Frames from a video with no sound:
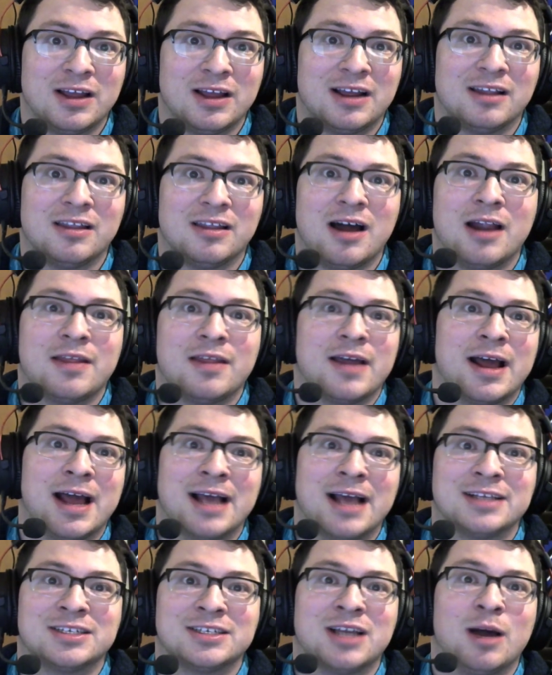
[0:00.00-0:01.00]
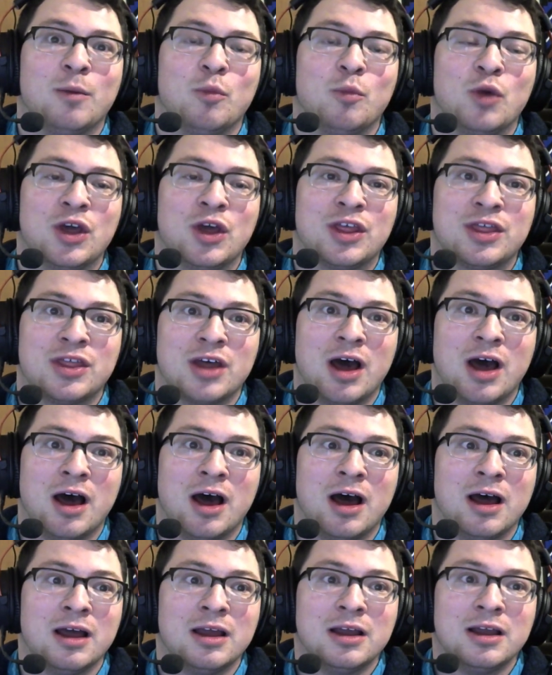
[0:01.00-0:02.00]
a lot of that has come with,
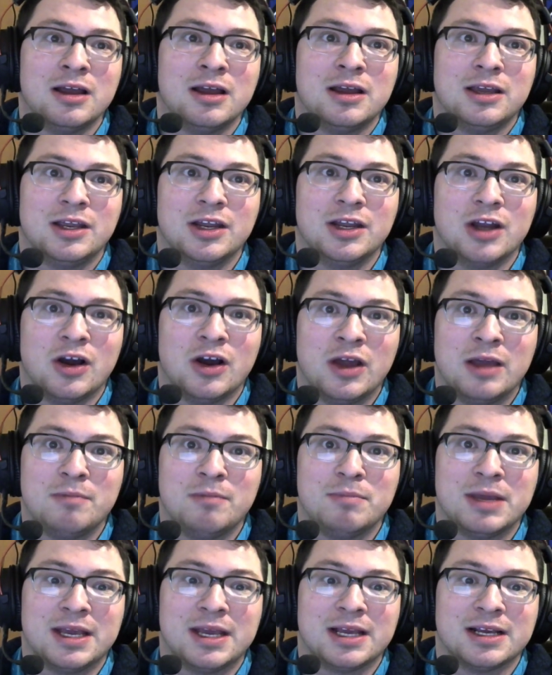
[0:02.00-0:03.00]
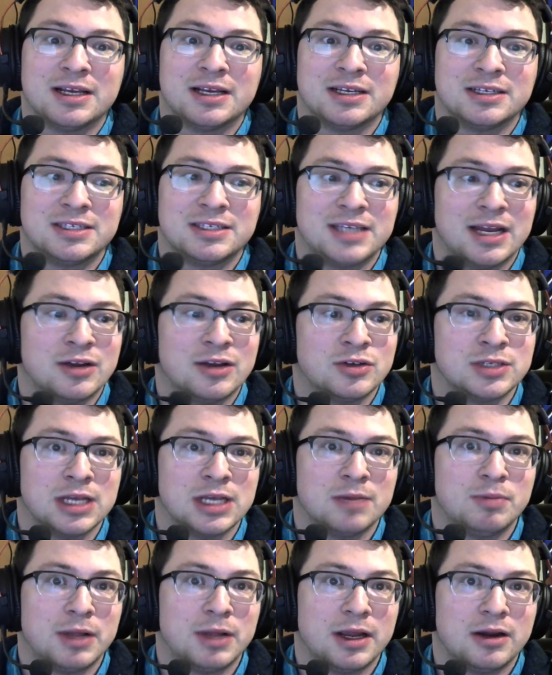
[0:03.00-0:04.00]
him being a San Jose
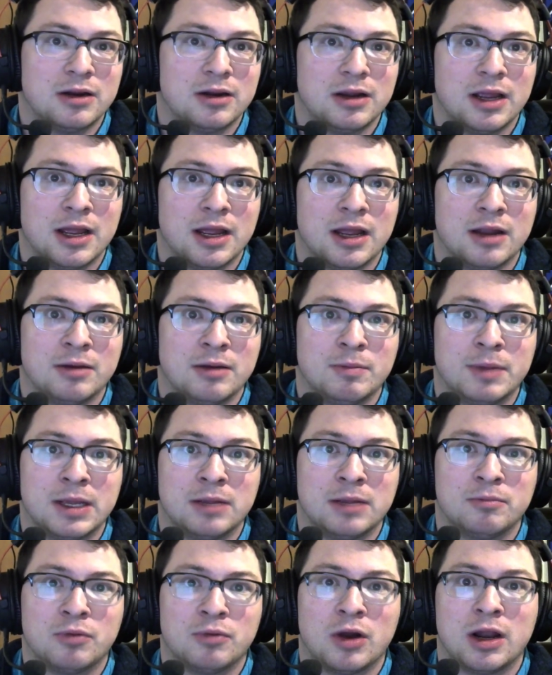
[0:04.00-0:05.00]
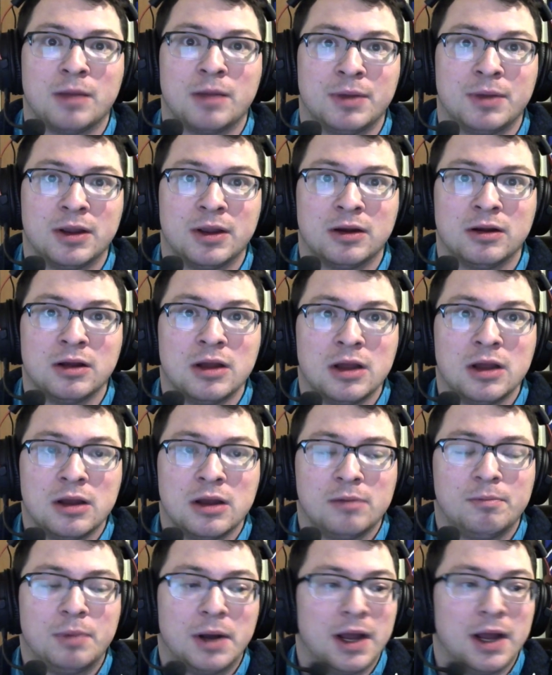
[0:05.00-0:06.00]
player and being brought up here.
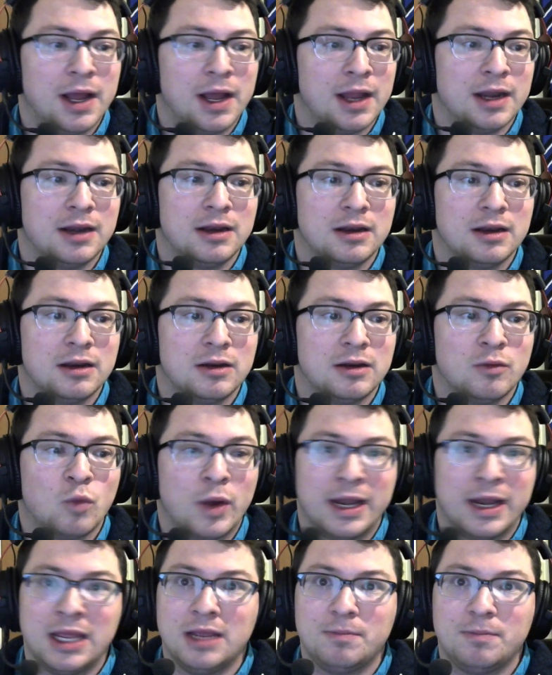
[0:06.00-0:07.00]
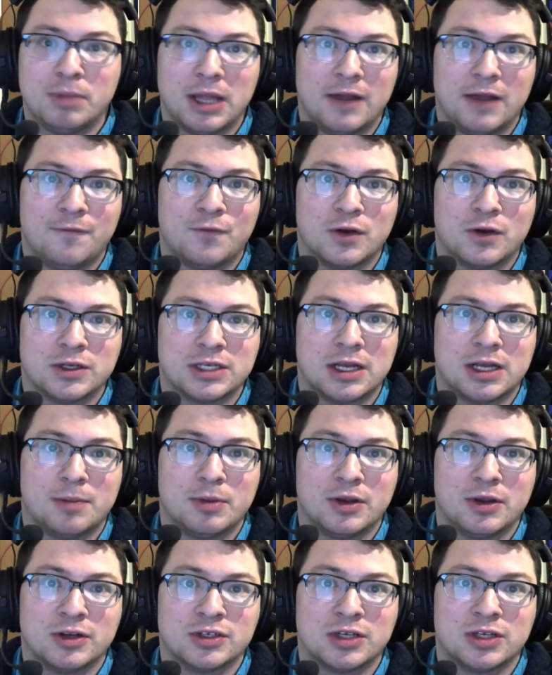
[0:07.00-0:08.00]
But when he played for us a couple
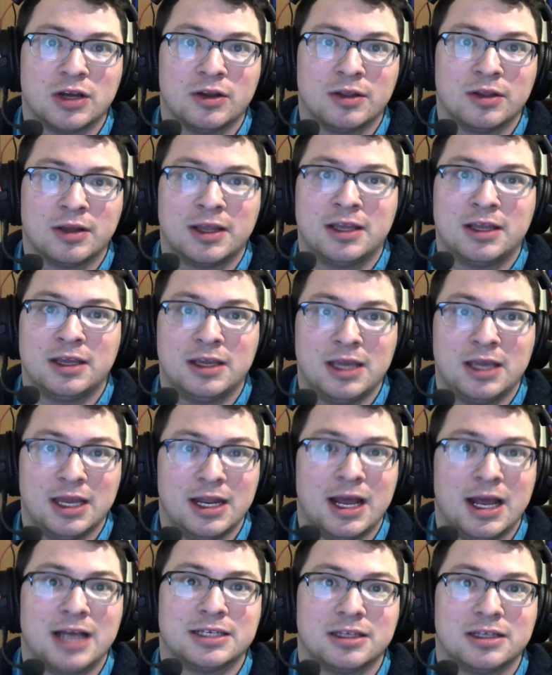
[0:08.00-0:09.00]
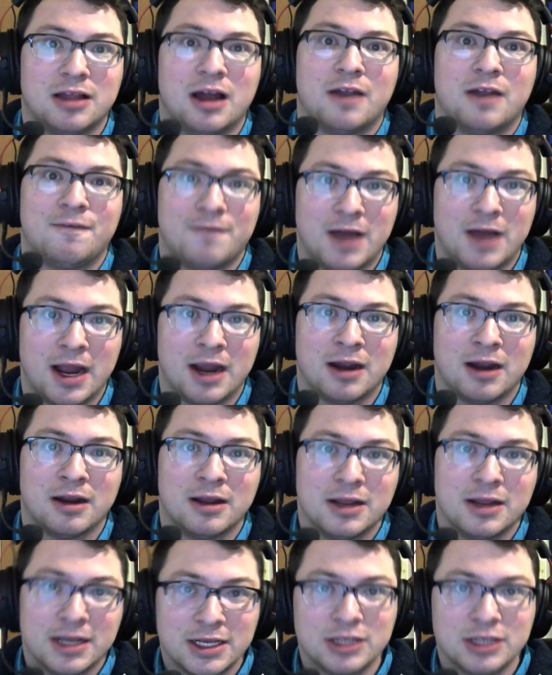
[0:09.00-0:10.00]
years ago, the kid has a lot of fire.
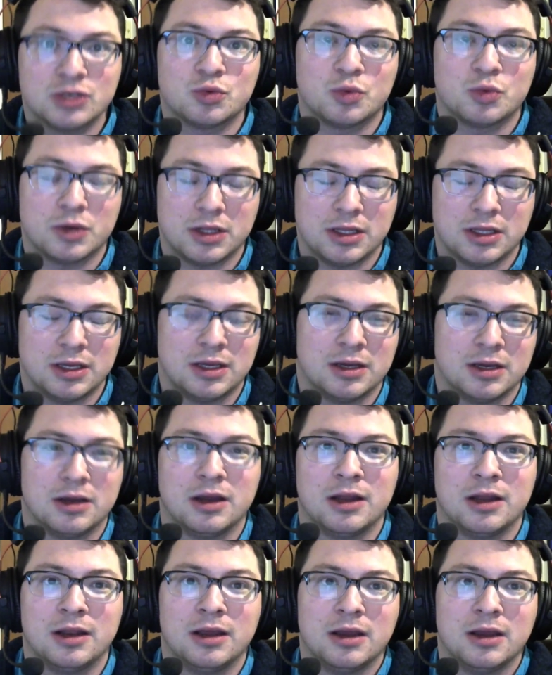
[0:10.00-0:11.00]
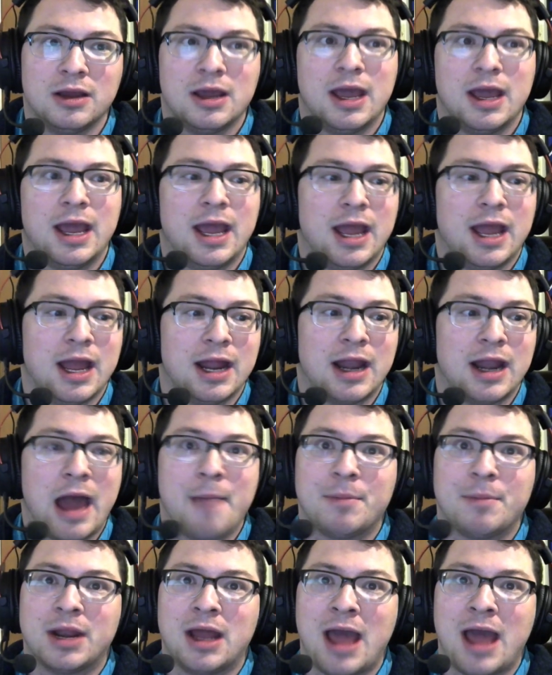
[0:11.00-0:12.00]
He's really good, and I'm
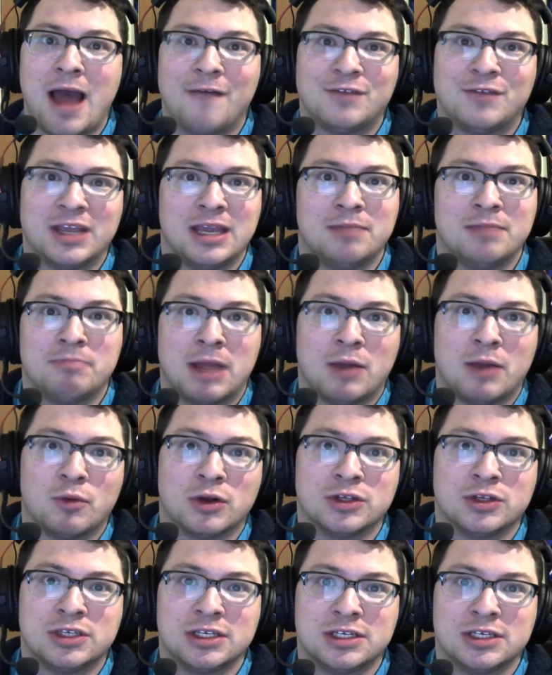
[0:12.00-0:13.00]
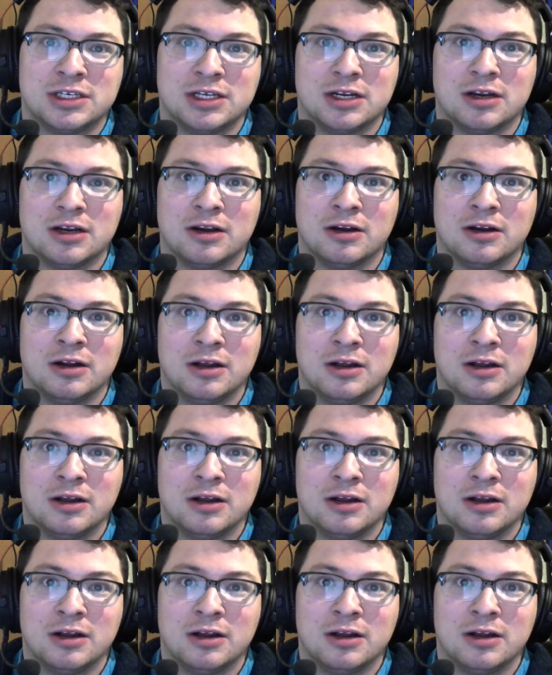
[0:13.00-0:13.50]
gonna have to eat my words this year.